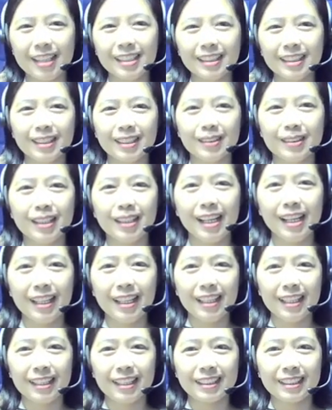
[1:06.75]
so
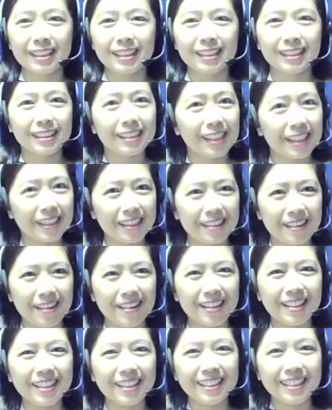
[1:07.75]
let's get it
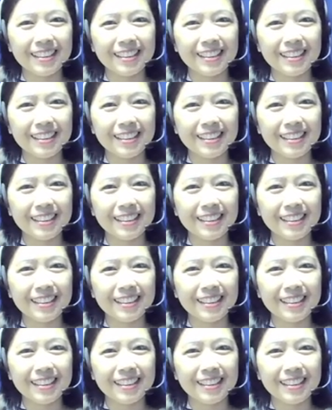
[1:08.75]
on.